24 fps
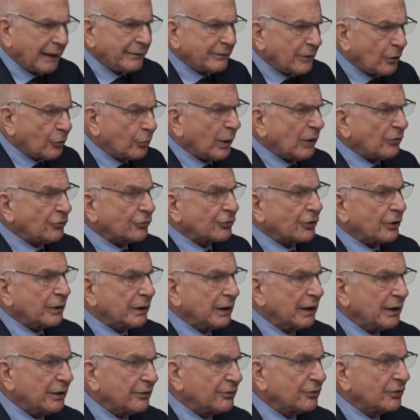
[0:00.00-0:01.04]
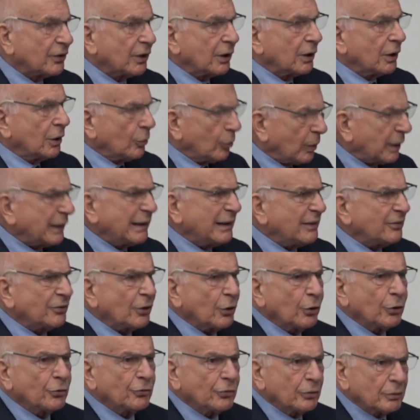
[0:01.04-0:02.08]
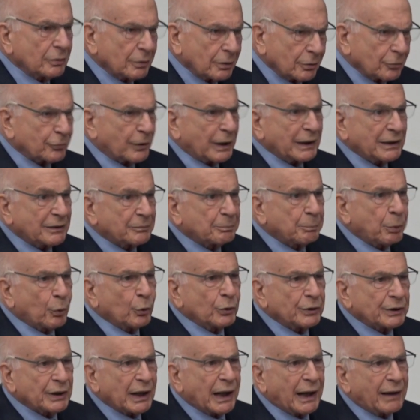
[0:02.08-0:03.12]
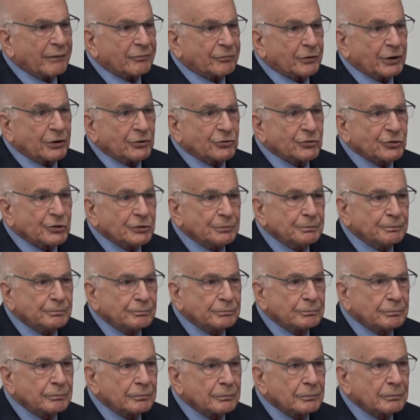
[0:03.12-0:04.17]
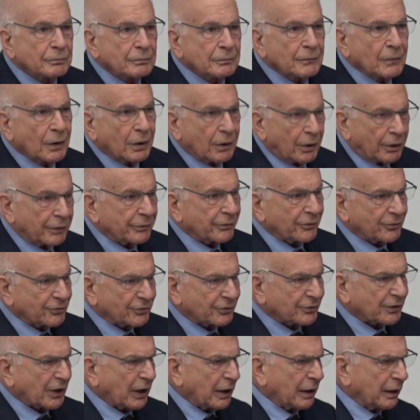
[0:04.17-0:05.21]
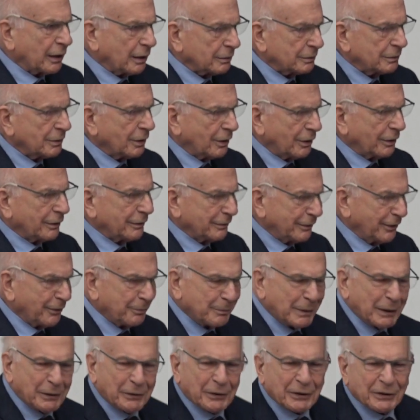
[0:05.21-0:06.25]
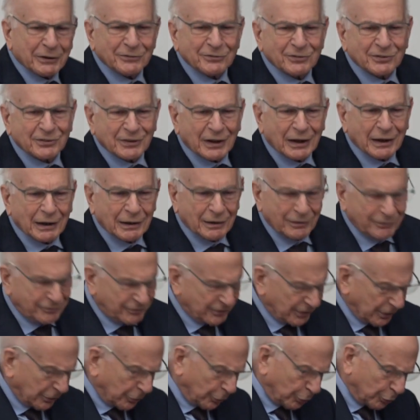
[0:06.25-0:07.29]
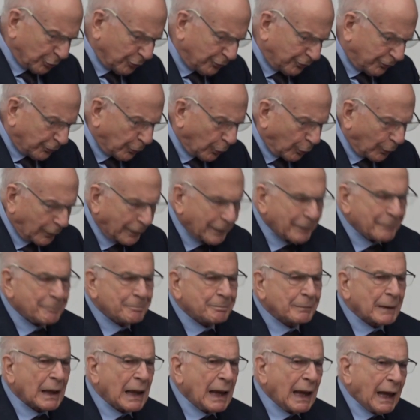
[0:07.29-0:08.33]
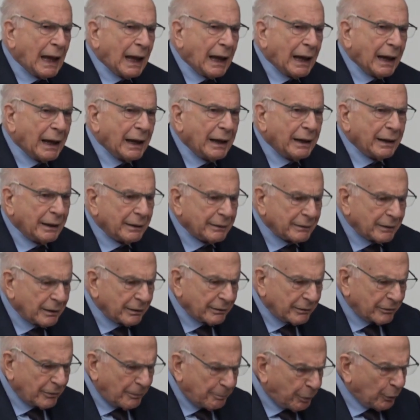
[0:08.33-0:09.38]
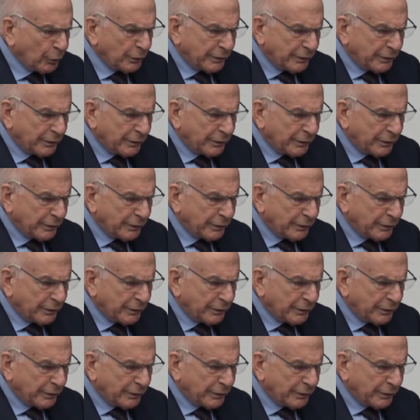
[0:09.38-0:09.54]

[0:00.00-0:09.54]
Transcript: And the question is, what is her grade point average on the scale, on the American scale, of zero to four? And the